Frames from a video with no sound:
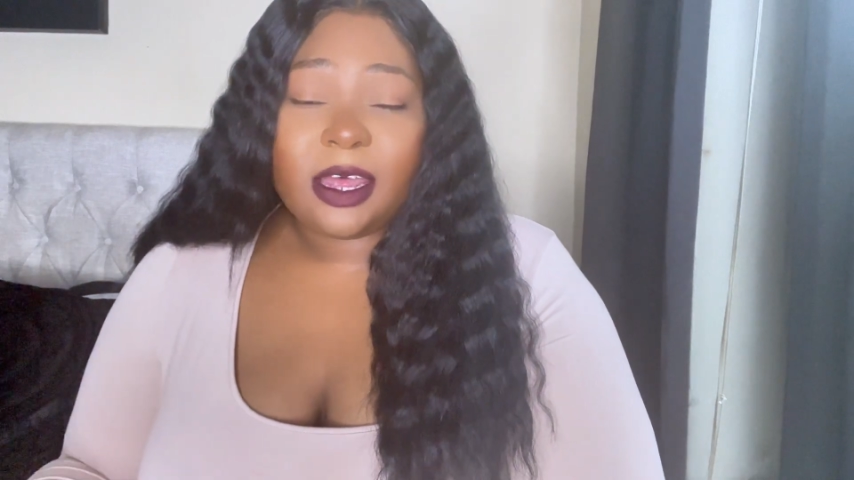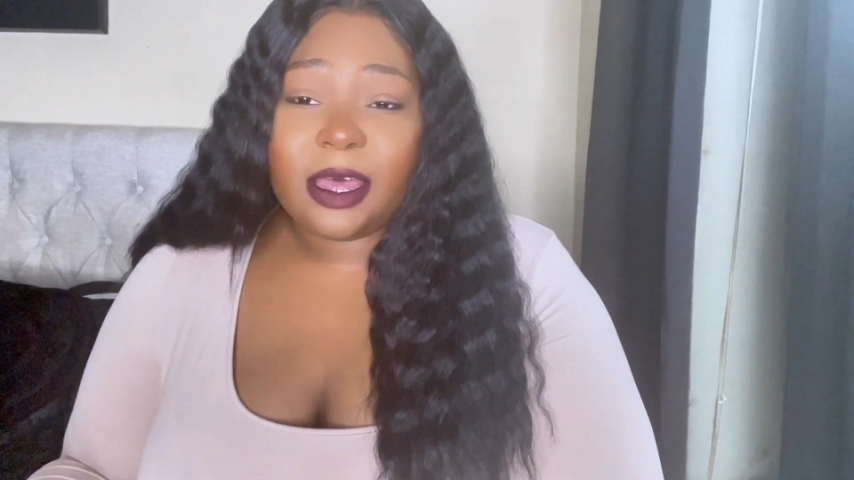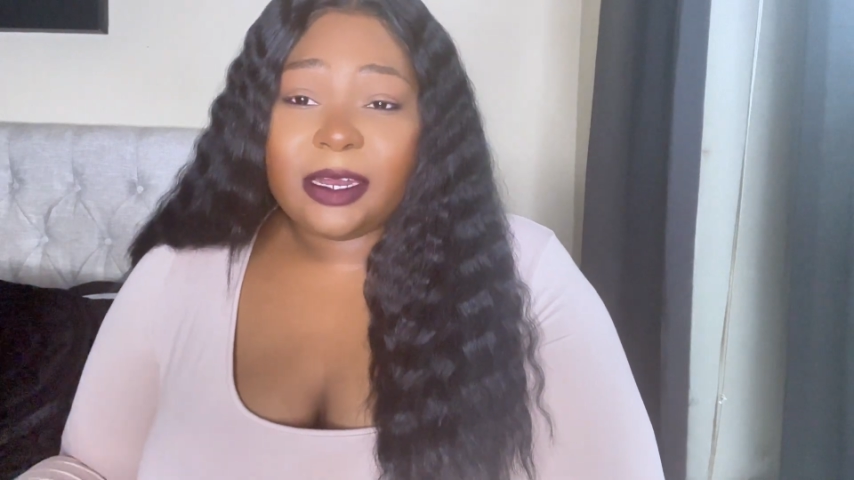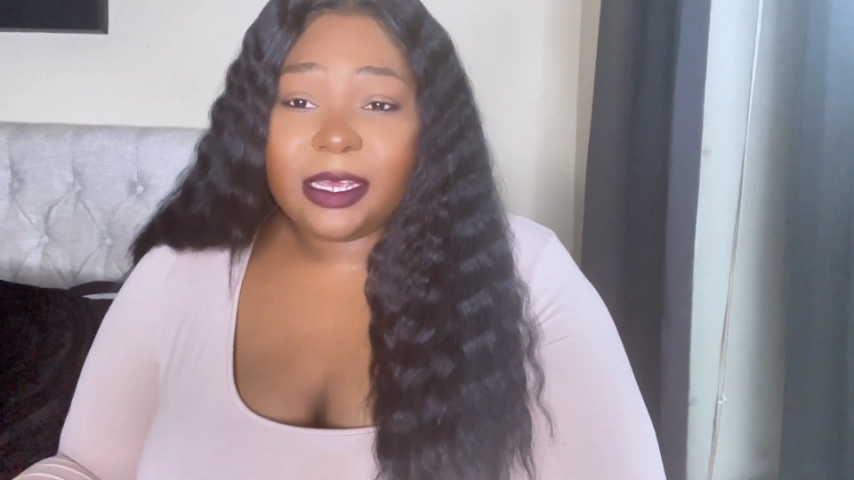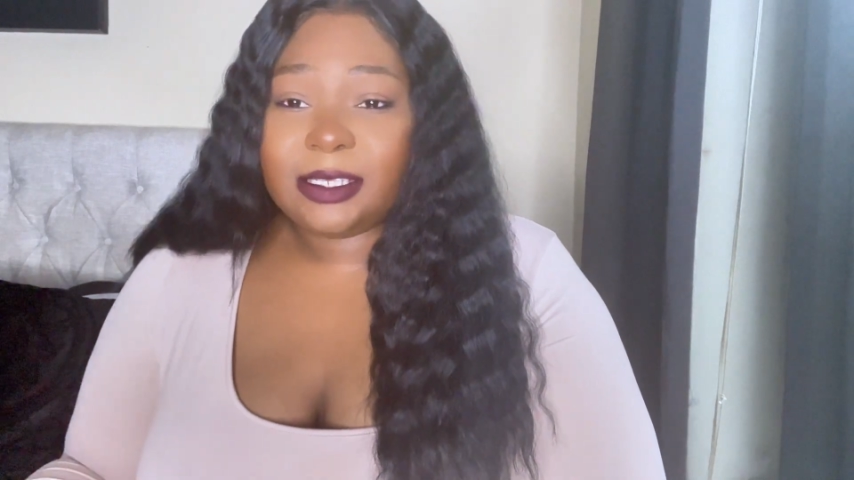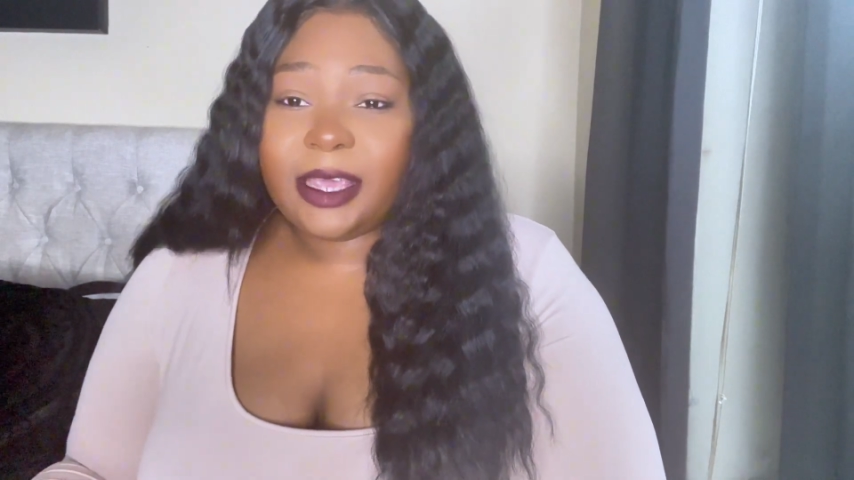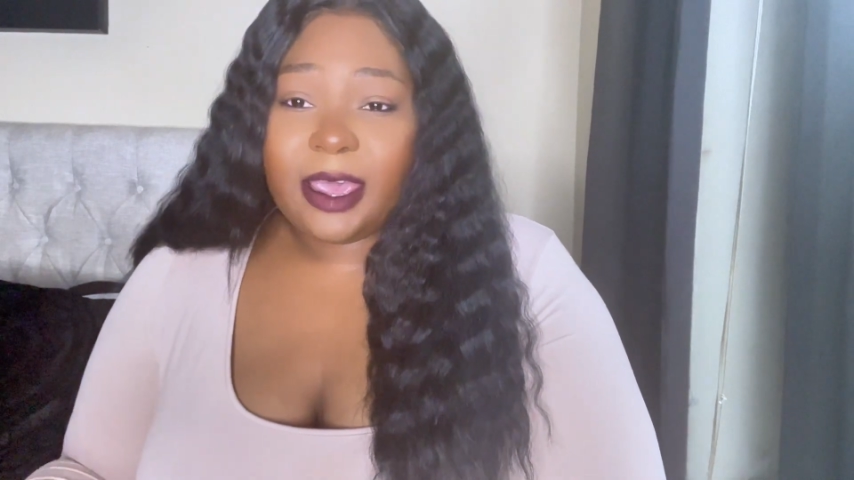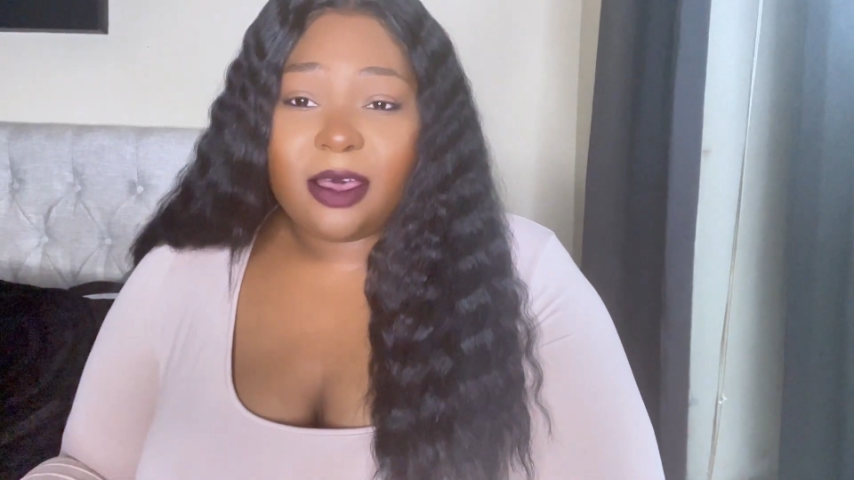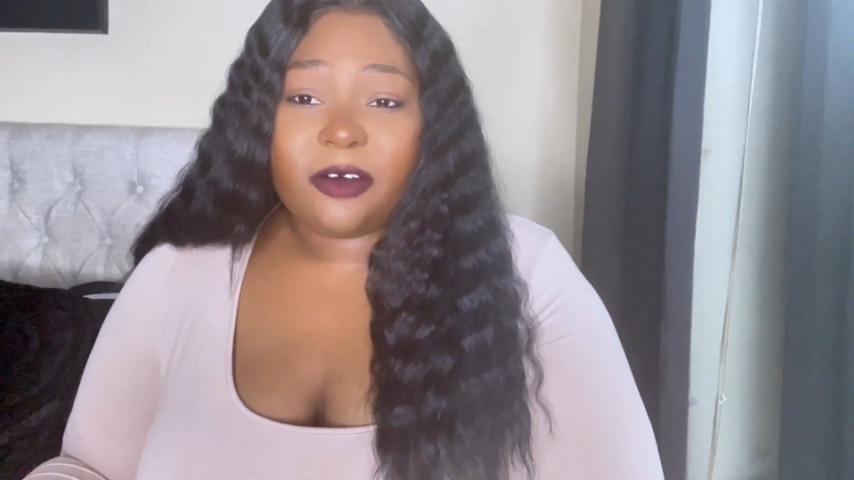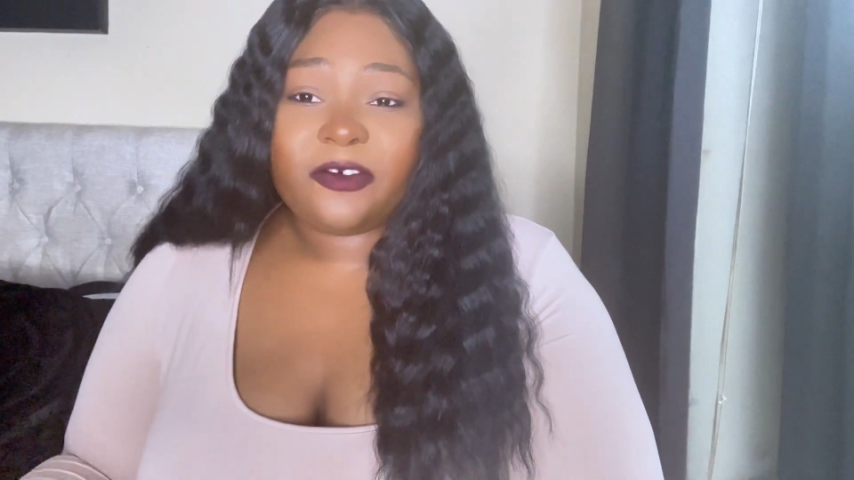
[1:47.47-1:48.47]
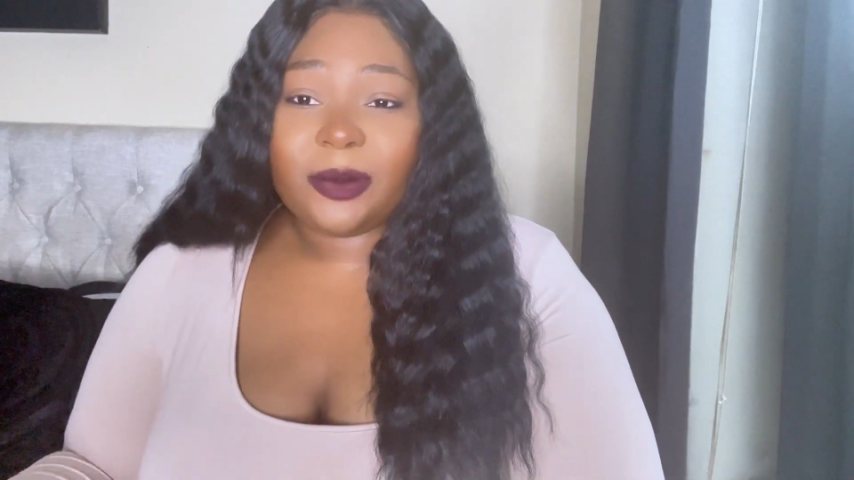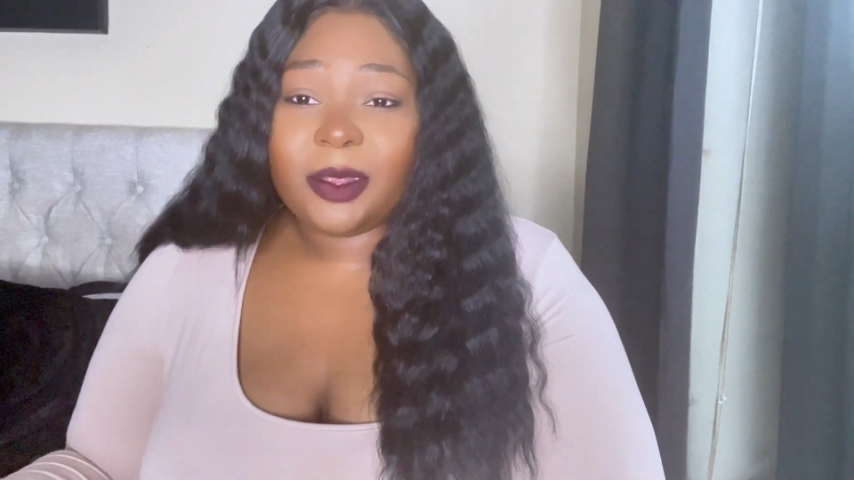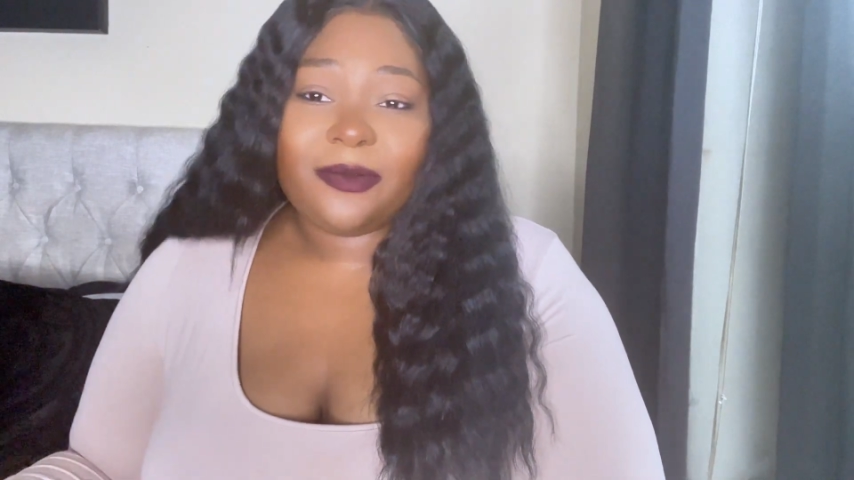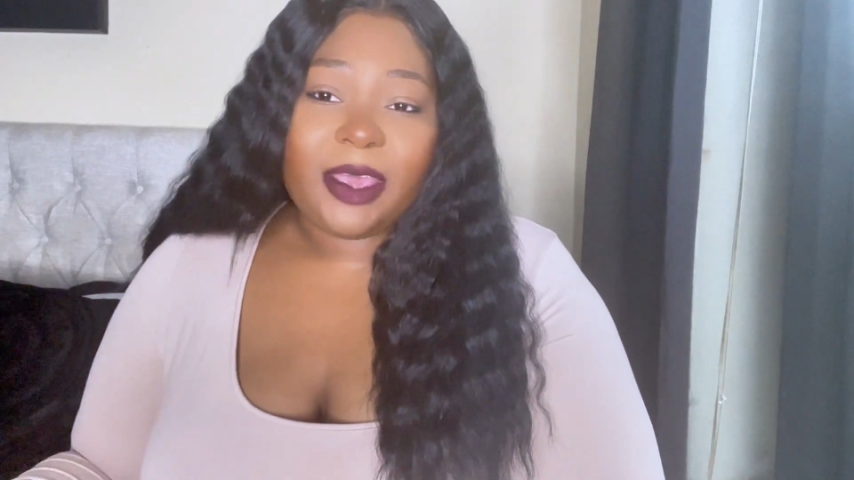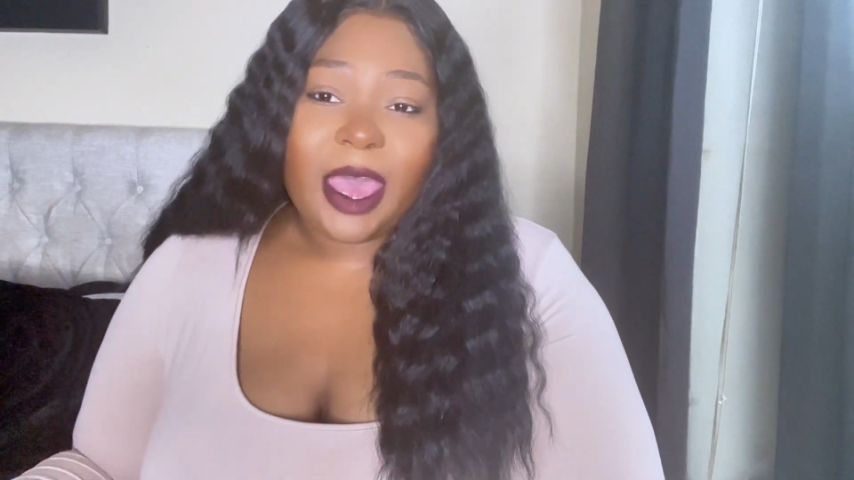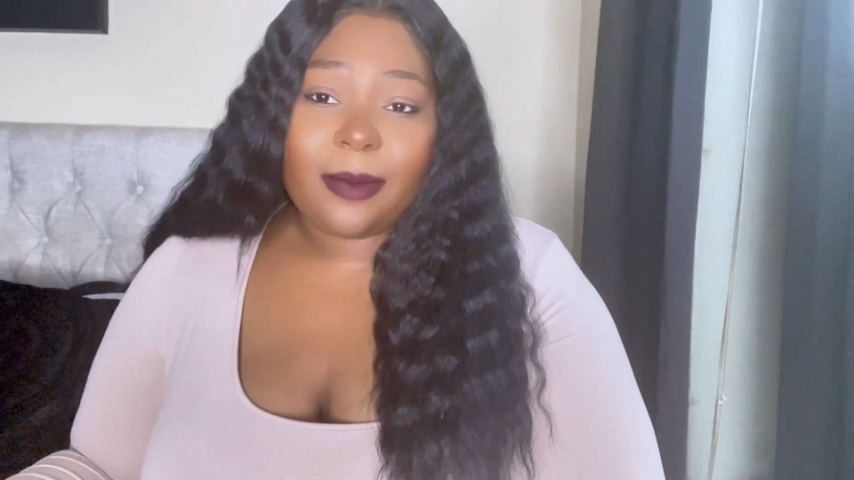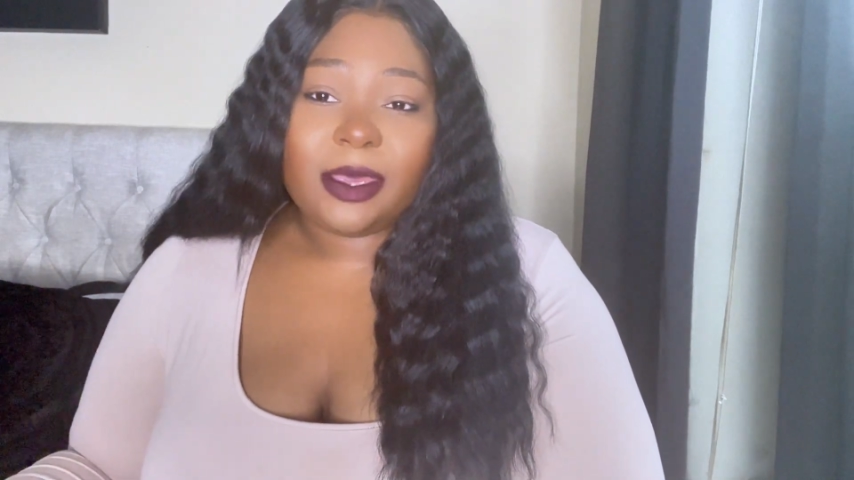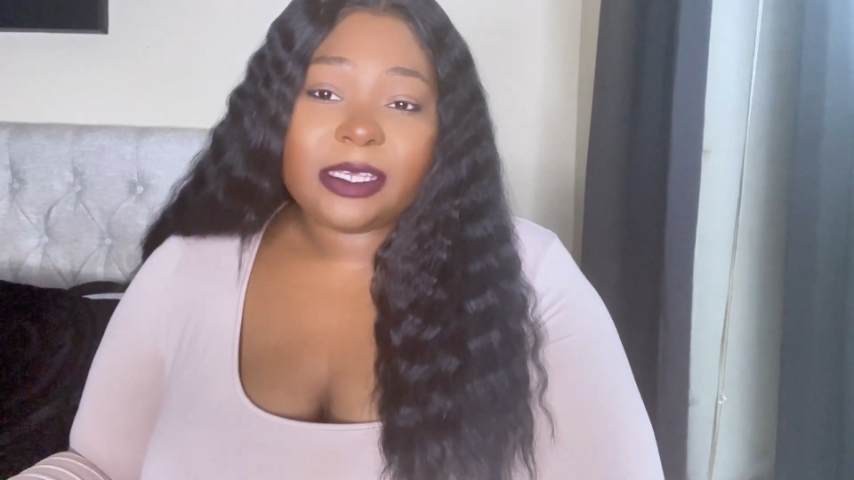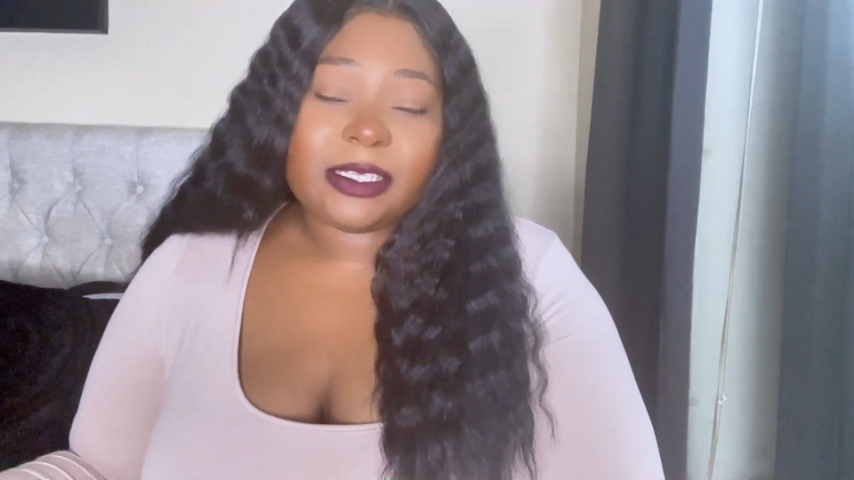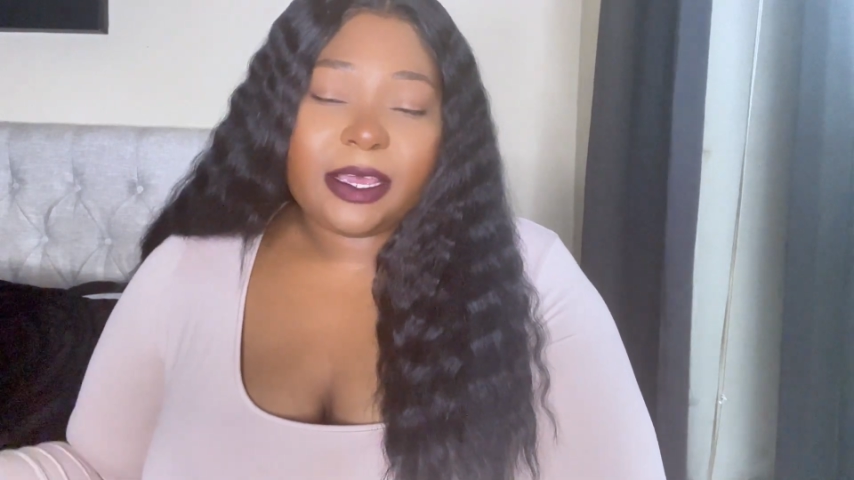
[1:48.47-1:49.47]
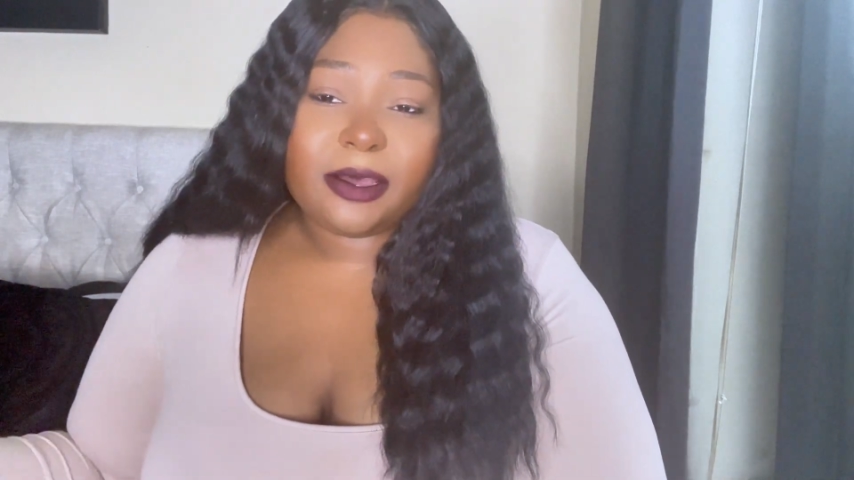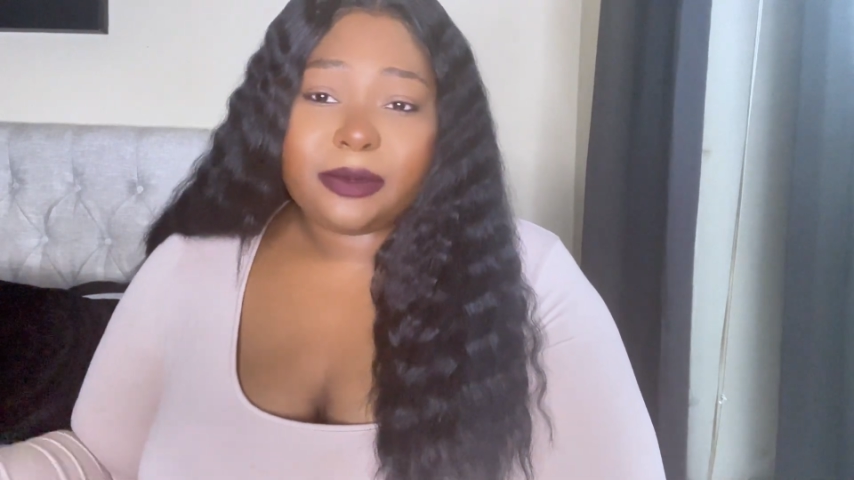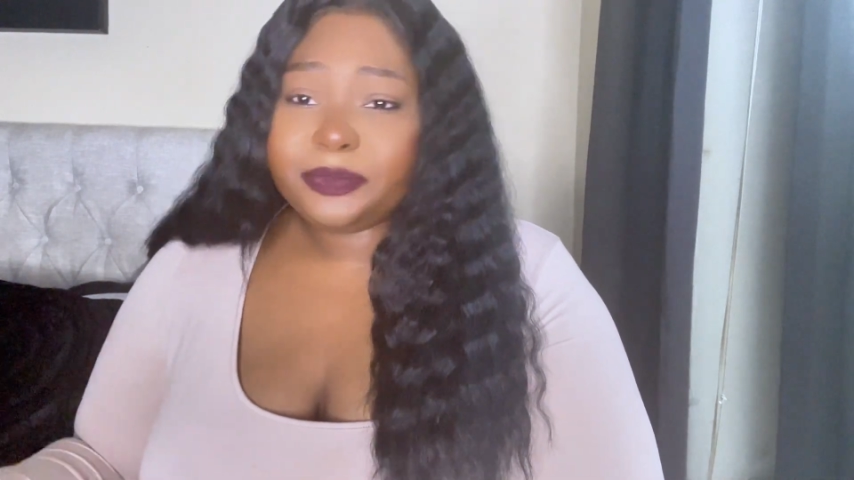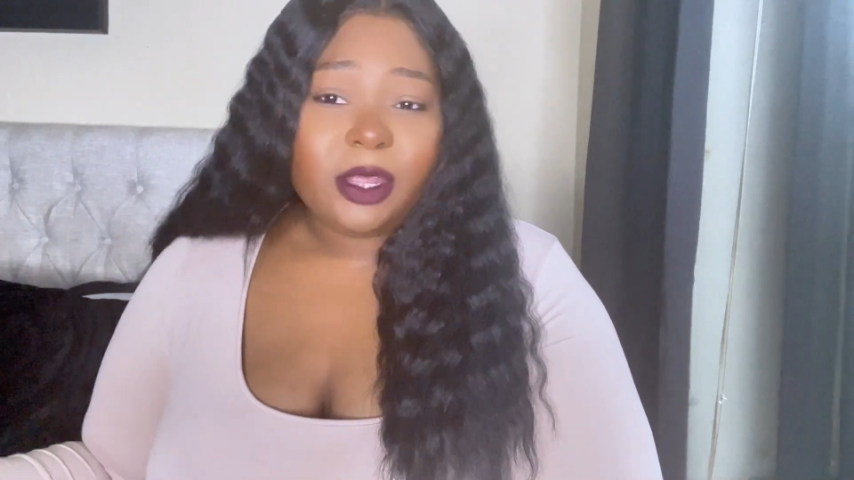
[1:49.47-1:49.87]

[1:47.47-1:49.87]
a discount from the VIB sale,